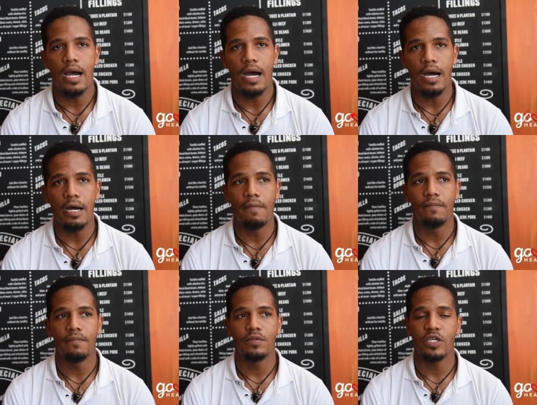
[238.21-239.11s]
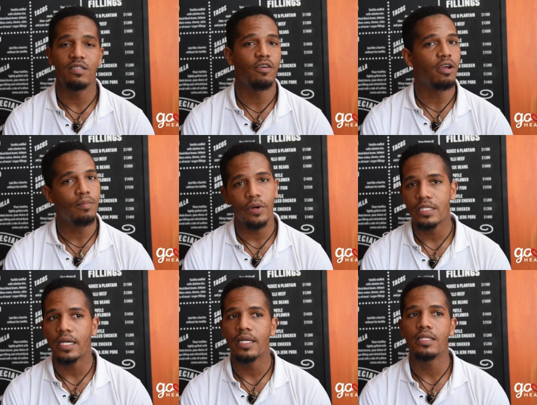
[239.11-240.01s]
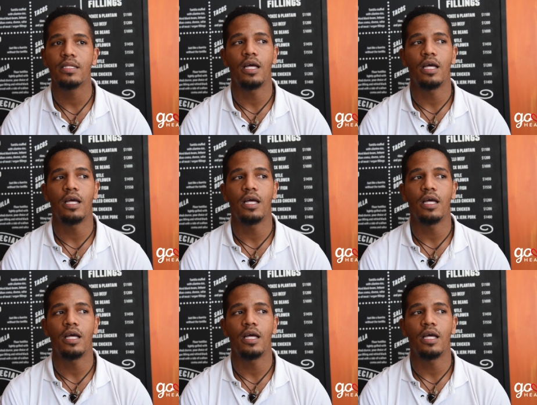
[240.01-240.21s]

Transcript: Um, so it's very important.